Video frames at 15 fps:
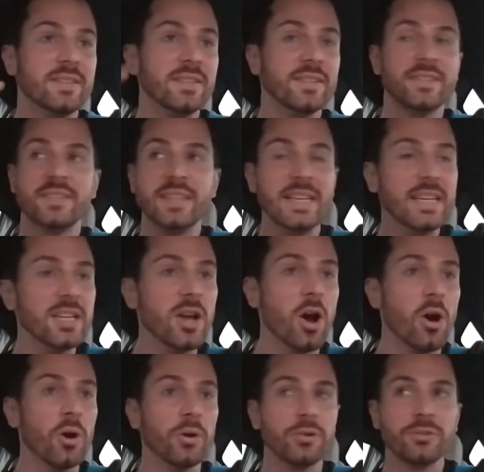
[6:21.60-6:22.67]

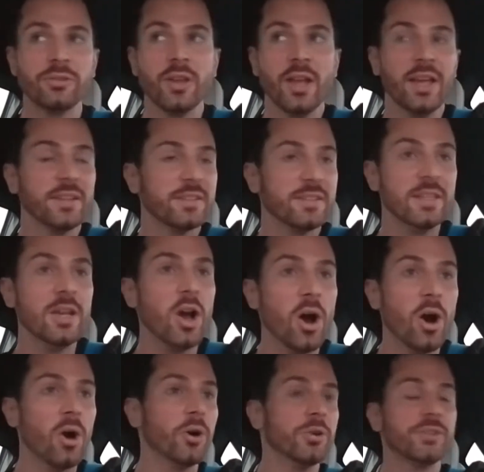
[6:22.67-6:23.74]
CEOs,
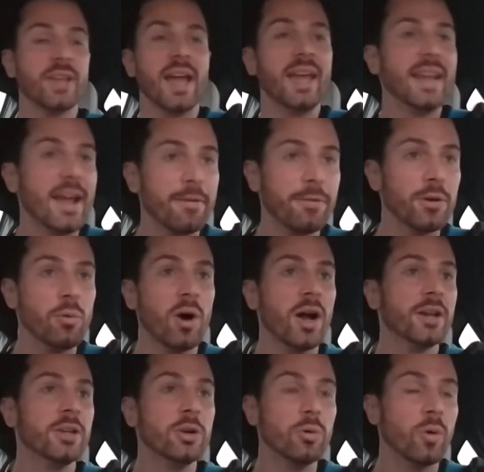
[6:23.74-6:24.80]
COs, and
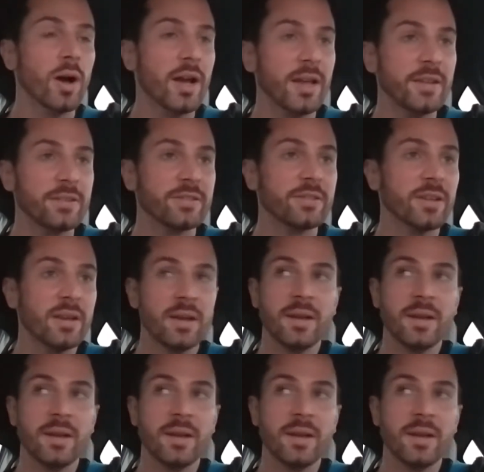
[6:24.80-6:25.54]
everyone who was